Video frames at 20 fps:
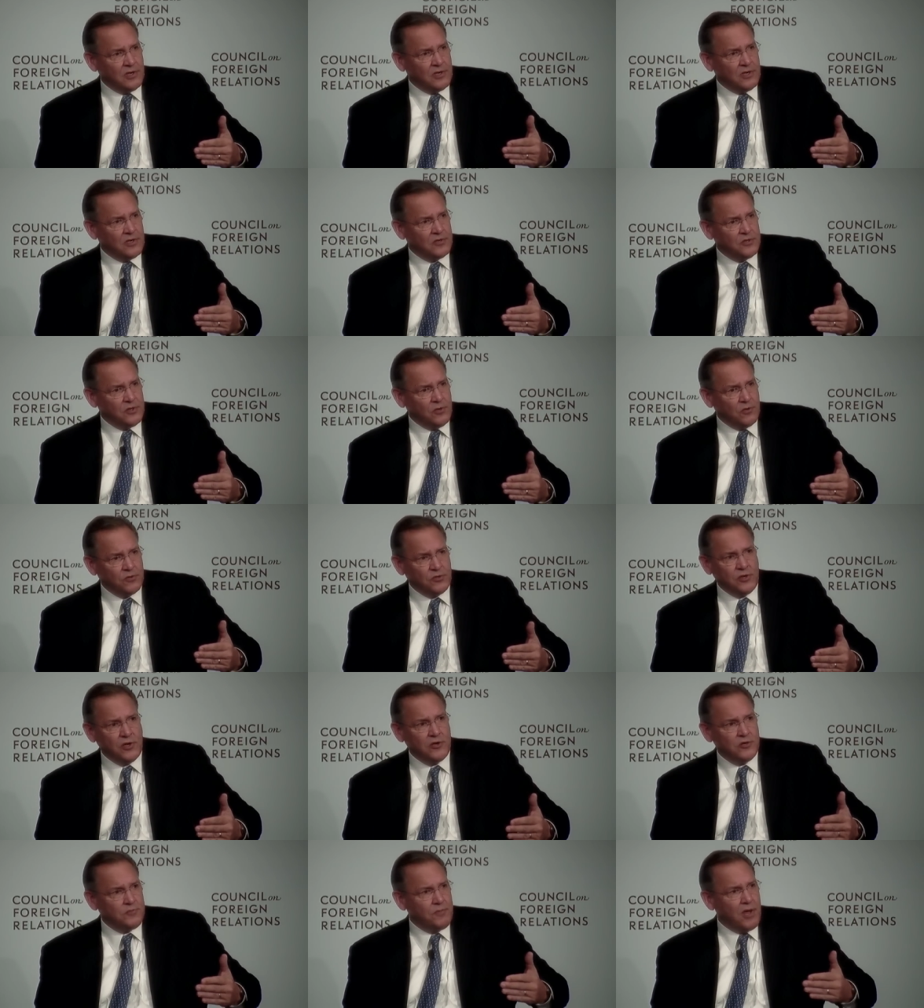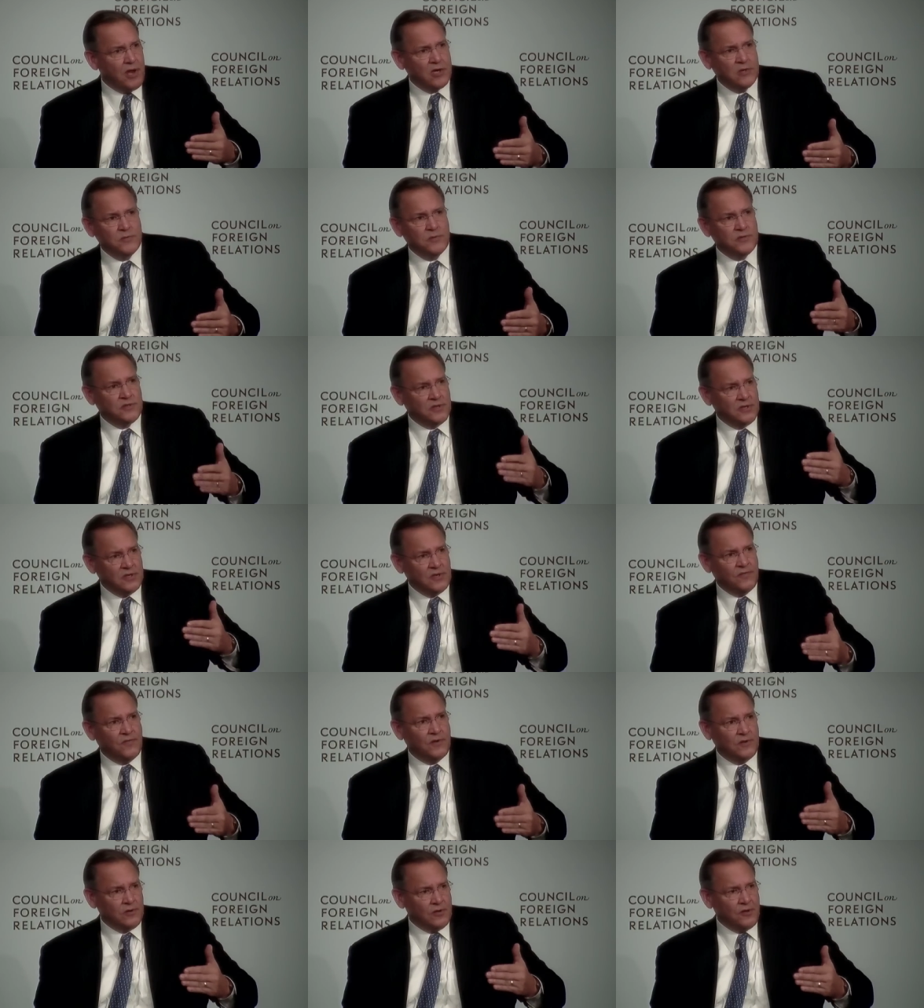As you know, change management is a
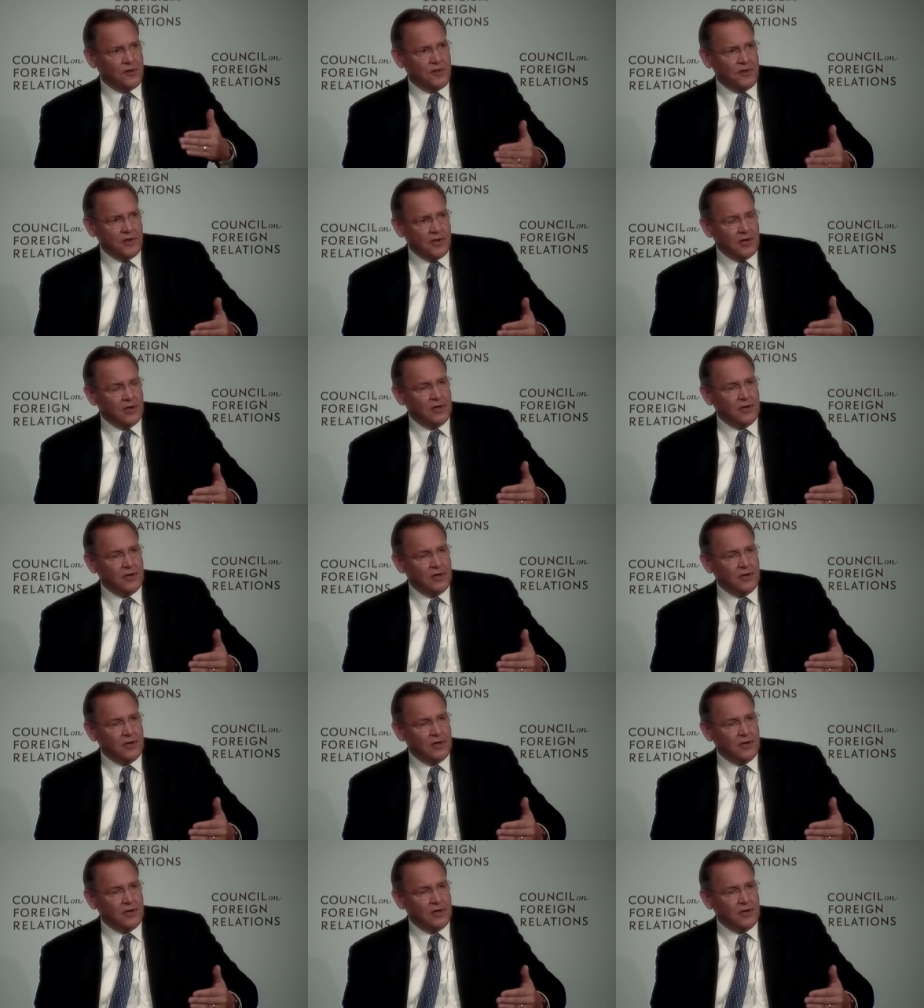difficult thing,